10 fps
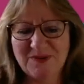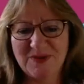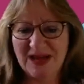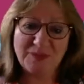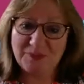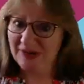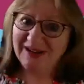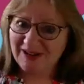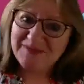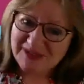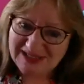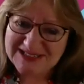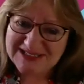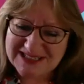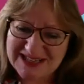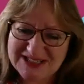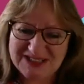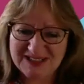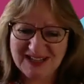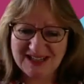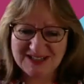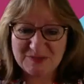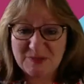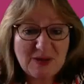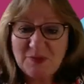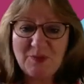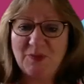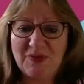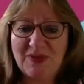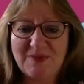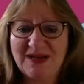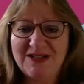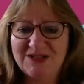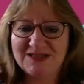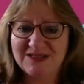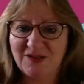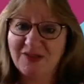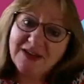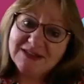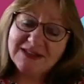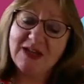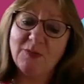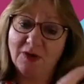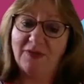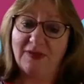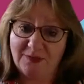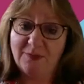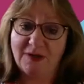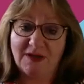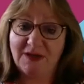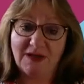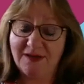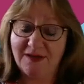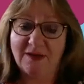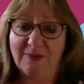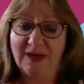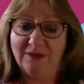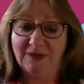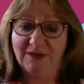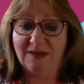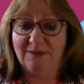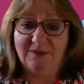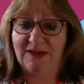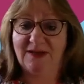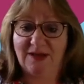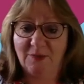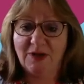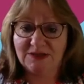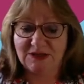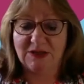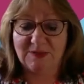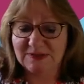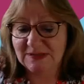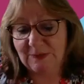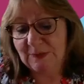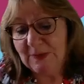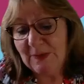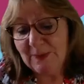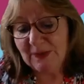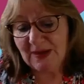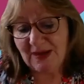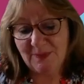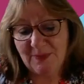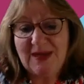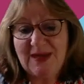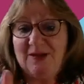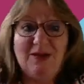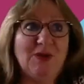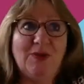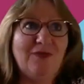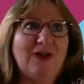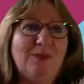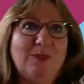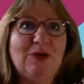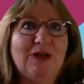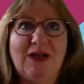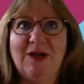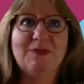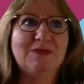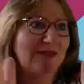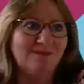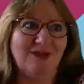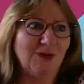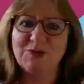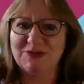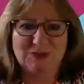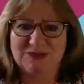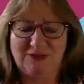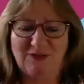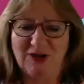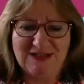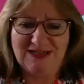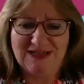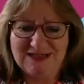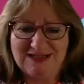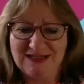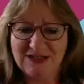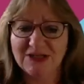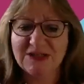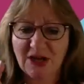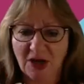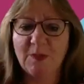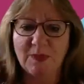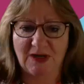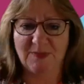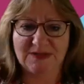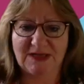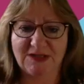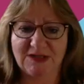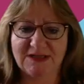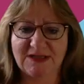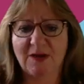So we had a bring a line manager session, and people brought their managers so they could see what they were learning about in their work time. So yeah, you know, we've had book clubs and all sorts of ideas just to open up the session.